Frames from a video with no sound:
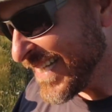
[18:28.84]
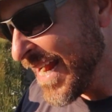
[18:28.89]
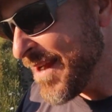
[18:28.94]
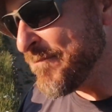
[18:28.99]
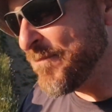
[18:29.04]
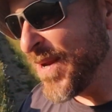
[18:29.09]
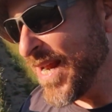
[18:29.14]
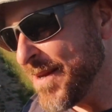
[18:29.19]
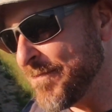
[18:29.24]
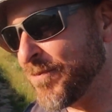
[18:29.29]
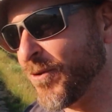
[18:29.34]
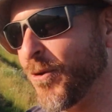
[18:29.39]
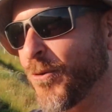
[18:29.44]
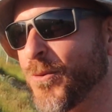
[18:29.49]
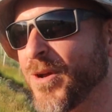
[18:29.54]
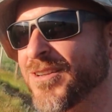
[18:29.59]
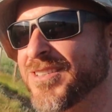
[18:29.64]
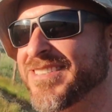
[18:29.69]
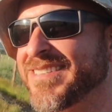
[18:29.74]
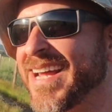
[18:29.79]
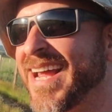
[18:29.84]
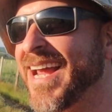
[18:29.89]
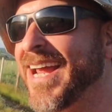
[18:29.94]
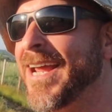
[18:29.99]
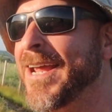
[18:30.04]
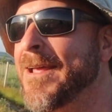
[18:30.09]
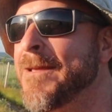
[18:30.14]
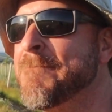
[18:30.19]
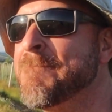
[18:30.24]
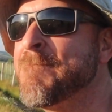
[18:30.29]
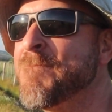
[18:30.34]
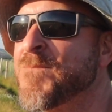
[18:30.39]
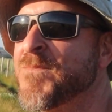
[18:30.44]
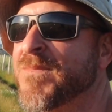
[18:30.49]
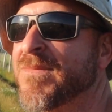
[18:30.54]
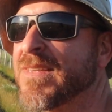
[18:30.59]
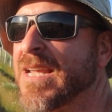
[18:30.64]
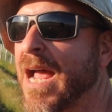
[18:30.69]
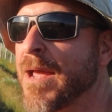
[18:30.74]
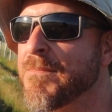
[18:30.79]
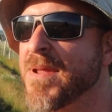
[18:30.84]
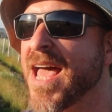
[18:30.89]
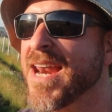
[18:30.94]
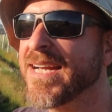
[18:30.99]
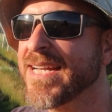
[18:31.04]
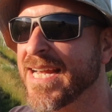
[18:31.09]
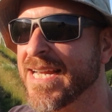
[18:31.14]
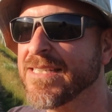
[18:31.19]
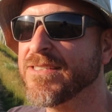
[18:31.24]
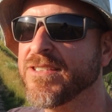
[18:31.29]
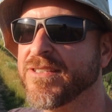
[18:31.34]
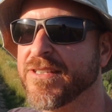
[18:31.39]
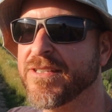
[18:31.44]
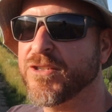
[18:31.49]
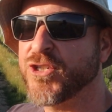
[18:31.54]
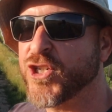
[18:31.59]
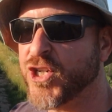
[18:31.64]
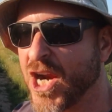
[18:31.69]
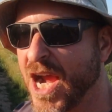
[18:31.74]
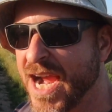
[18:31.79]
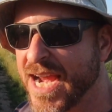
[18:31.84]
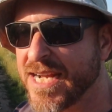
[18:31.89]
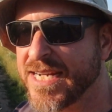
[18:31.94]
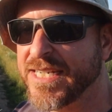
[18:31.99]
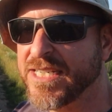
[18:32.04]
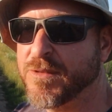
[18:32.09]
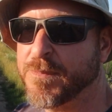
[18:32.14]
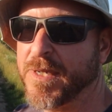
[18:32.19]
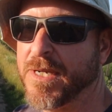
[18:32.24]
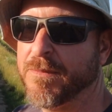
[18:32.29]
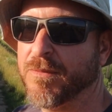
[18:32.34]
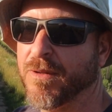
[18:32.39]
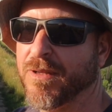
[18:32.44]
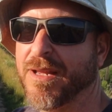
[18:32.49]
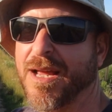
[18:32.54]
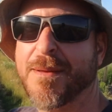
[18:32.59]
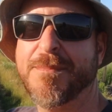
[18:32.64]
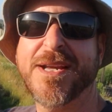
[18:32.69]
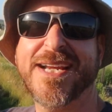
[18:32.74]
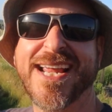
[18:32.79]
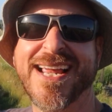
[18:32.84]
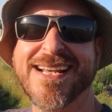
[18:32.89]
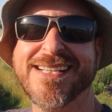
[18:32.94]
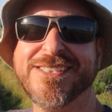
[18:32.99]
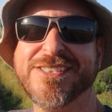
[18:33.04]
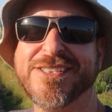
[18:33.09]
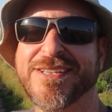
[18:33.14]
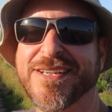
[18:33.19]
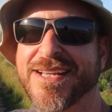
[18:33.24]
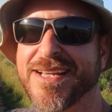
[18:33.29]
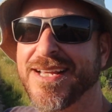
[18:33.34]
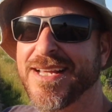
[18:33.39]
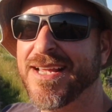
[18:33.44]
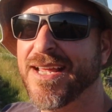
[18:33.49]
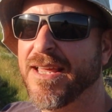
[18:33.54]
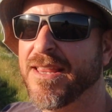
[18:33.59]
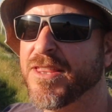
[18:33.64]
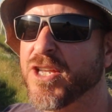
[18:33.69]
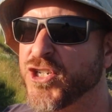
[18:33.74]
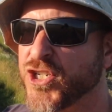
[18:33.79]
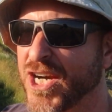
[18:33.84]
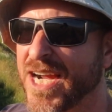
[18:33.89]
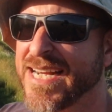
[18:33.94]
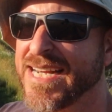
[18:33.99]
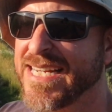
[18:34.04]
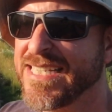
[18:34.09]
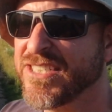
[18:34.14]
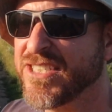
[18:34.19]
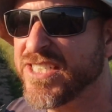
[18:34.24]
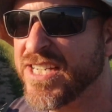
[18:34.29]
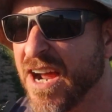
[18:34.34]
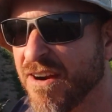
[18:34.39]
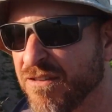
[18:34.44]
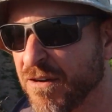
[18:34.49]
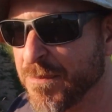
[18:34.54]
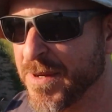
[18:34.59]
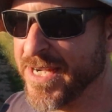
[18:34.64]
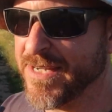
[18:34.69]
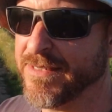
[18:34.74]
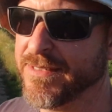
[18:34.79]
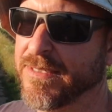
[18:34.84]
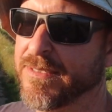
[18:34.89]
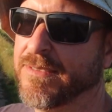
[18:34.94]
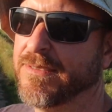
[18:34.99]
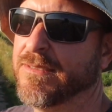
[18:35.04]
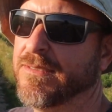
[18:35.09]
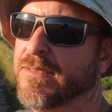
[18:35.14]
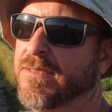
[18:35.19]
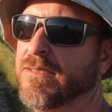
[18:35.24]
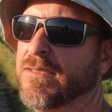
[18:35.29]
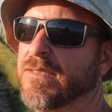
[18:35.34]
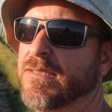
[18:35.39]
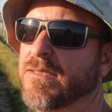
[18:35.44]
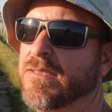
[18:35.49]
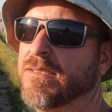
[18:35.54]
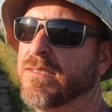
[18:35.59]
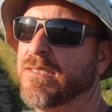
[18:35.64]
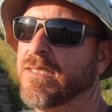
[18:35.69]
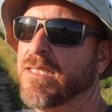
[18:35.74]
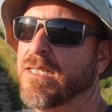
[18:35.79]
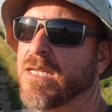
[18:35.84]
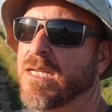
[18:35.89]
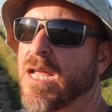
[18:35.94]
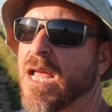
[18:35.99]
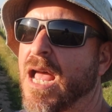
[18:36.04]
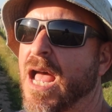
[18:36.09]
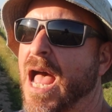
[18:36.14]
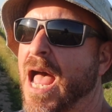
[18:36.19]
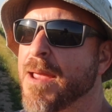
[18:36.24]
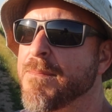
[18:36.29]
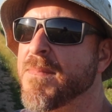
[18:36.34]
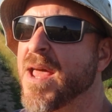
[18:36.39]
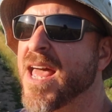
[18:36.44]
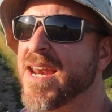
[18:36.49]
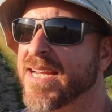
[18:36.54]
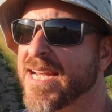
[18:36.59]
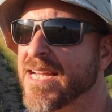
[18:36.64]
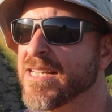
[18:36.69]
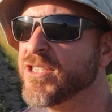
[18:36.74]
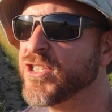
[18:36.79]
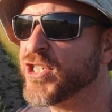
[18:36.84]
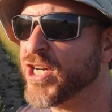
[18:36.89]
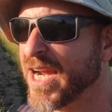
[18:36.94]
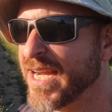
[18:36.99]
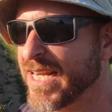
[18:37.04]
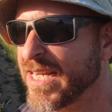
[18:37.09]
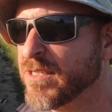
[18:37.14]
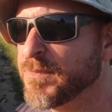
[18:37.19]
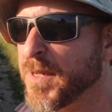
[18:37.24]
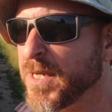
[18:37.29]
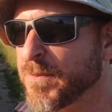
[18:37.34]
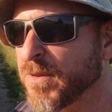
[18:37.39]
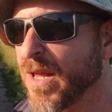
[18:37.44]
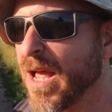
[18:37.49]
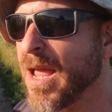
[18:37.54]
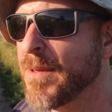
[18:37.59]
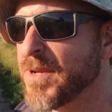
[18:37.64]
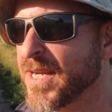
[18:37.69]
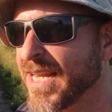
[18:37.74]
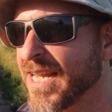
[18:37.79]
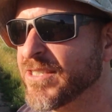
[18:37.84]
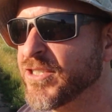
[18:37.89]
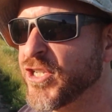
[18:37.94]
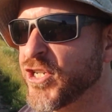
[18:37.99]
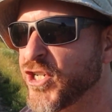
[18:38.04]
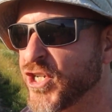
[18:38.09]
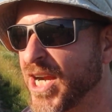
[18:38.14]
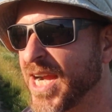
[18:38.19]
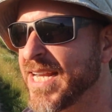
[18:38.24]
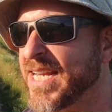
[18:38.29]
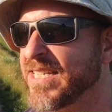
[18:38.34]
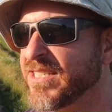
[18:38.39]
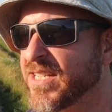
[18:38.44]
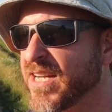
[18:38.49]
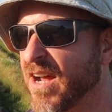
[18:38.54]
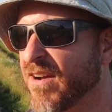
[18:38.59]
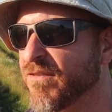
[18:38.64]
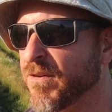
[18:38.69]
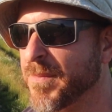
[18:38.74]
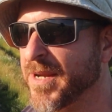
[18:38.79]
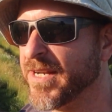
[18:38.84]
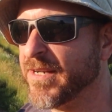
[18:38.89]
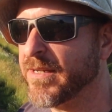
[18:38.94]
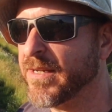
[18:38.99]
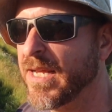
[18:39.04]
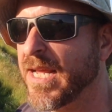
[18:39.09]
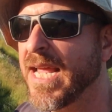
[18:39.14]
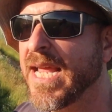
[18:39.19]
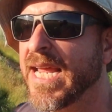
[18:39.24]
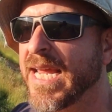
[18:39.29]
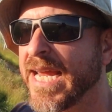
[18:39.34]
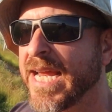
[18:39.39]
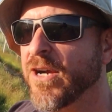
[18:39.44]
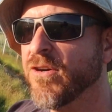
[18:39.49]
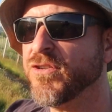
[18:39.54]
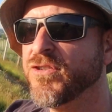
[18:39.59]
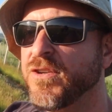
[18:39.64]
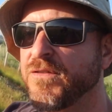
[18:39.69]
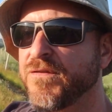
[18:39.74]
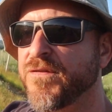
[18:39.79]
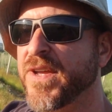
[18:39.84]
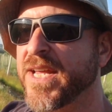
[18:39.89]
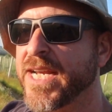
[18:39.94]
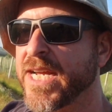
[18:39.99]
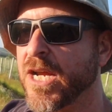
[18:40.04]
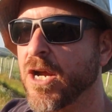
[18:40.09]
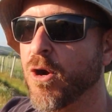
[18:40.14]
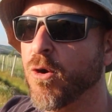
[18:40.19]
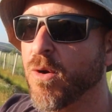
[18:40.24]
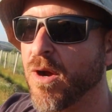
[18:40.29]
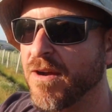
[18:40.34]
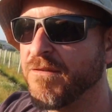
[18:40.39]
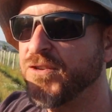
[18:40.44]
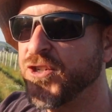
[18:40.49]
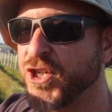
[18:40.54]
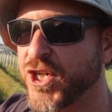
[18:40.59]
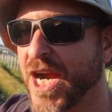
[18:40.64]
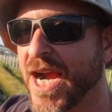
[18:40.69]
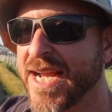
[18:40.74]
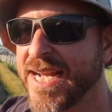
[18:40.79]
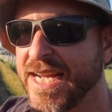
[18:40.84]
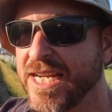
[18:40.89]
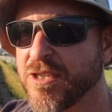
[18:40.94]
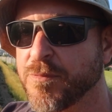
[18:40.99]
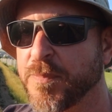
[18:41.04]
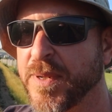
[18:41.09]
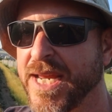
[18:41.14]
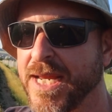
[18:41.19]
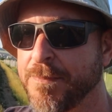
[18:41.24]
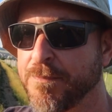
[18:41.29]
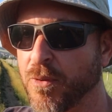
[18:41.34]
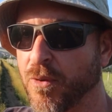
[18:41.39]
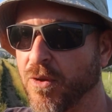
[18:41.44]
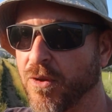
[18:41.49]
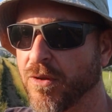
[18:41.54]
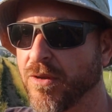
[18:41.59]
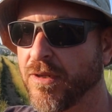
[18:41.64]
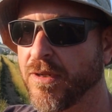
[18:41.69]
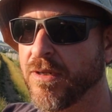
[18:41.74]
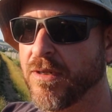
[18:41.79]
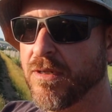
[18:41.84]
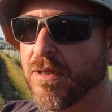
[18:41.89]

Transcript: same people will say, I'm not against Chinese people, I'm against the Chinese government. I'm not against Chinese people, I'm against the Chinese government. Here's a video of Chinese people,